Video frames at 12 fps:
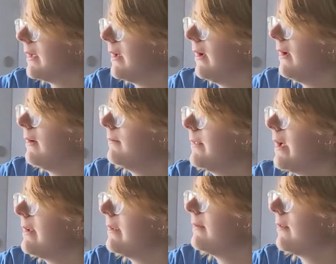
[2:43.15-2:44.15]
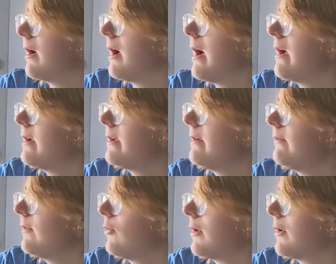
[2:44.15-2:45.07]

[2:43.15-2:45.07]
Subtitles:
And if it